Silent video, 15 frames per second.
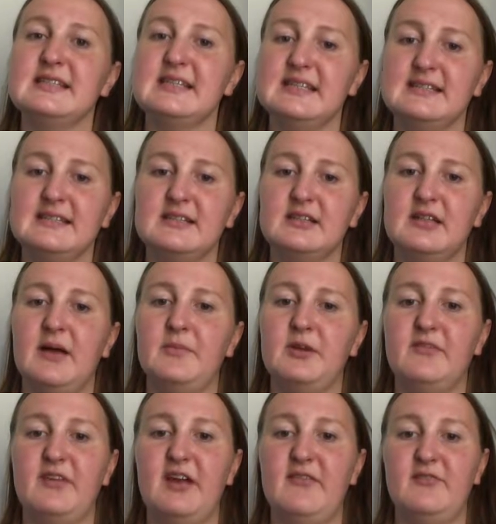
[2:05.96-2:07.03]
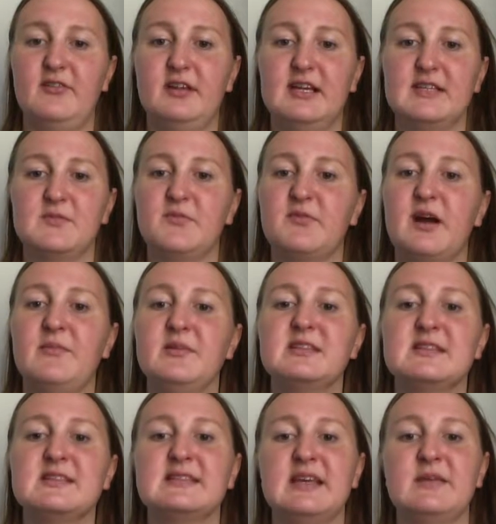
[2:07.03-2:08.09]
is a collaborative effort as we've come into the
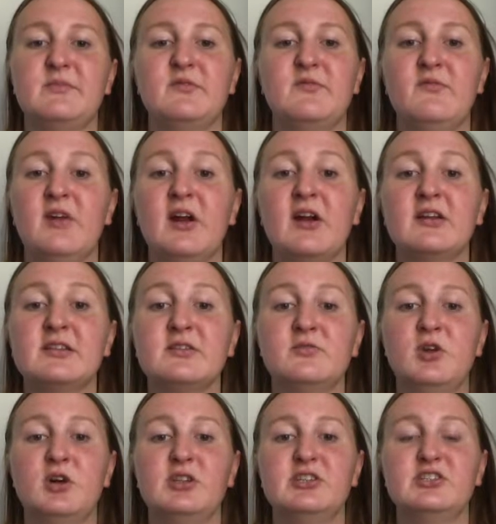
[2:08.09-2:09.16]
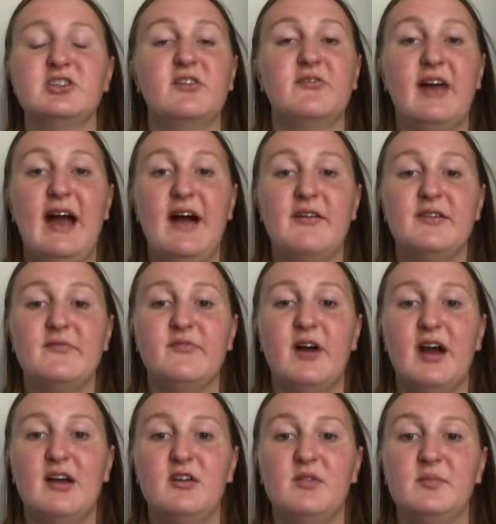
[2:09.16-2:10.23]
scene with very little knowledge of how an
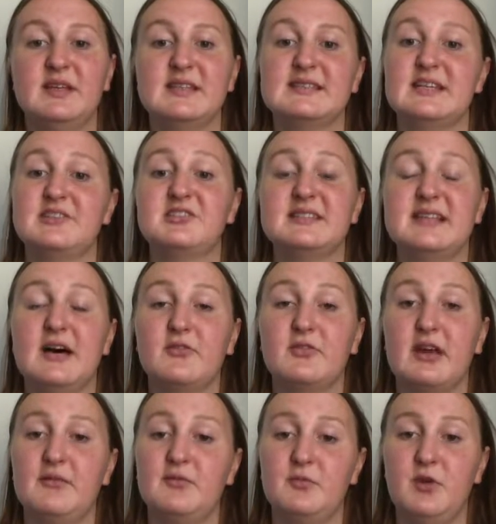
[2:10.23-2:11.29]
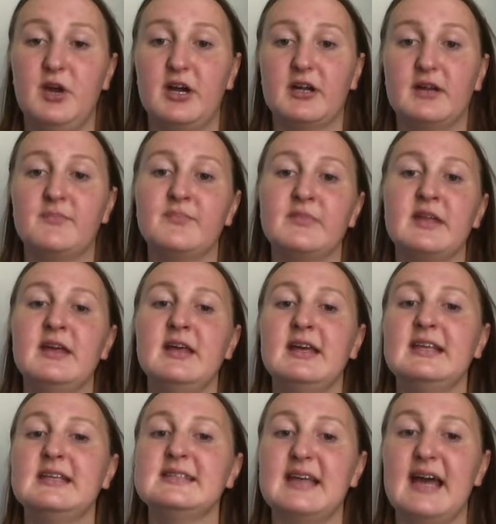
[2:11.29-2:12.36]
environment such as healthcare would work. It
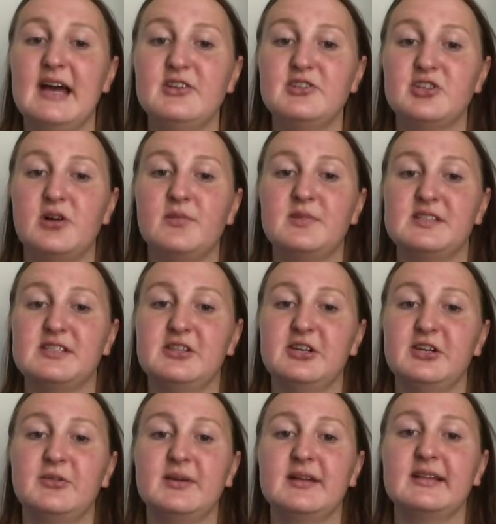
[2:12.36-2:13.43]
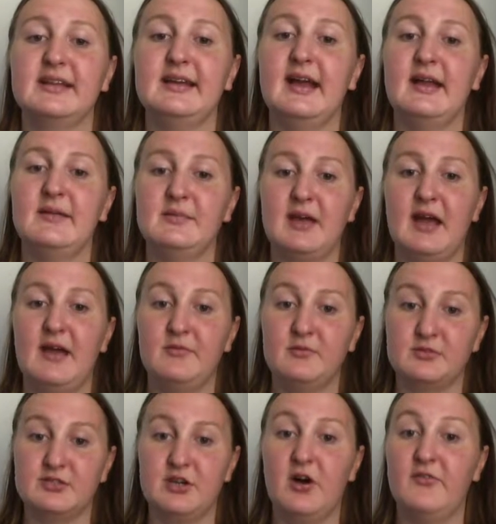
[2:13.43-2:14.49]
is our job to learn quickly and be able
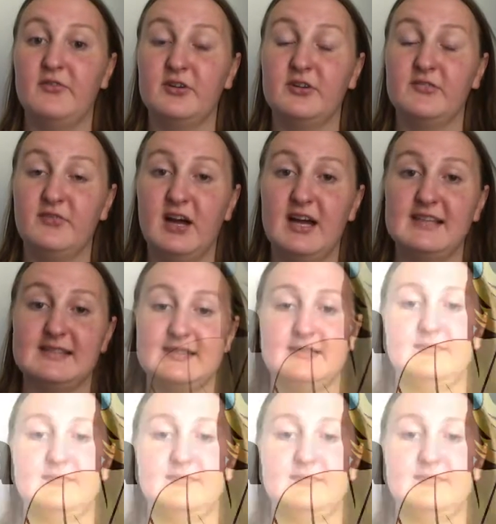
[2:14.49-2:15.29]
to offer advice.